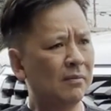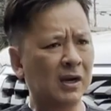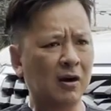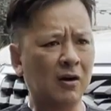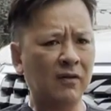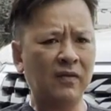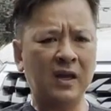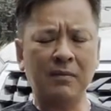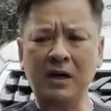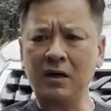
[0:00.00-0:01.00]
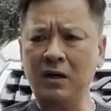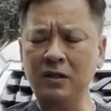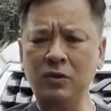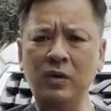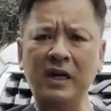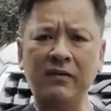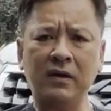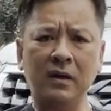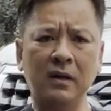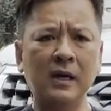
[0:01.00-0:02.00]
my RV, my cars, or
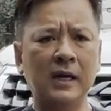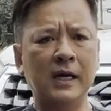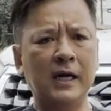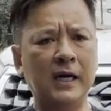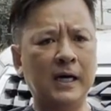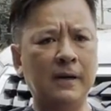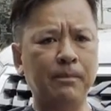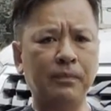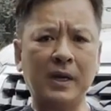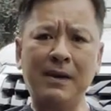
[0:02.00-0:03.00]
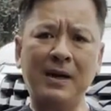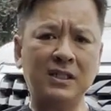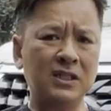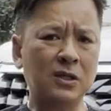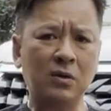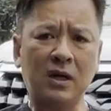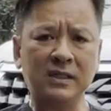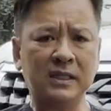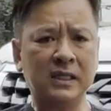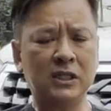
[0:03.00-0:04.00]
whatever, um, I might just go to
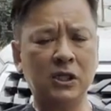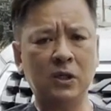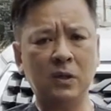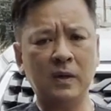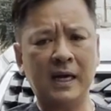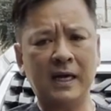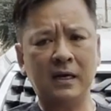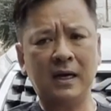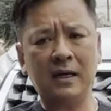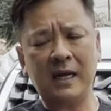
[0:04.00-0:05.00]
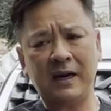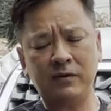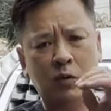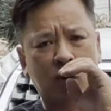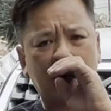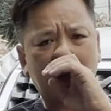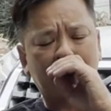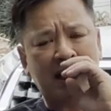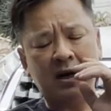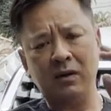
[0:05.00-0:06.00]
Auxito and not have to worry
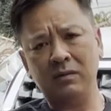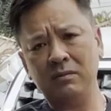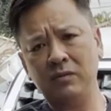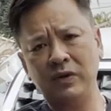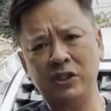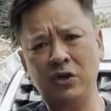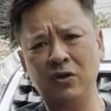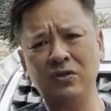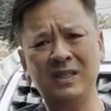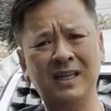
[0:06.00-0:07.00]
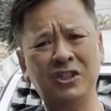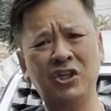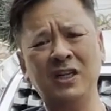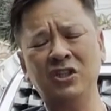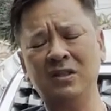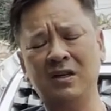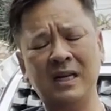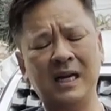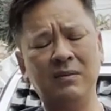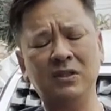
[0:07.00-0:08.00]
about returns and exchanges
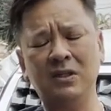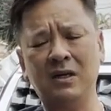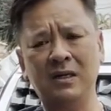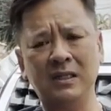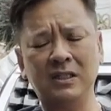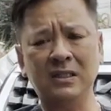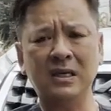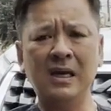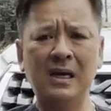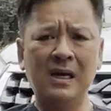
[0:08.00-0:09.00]
on Amazon and just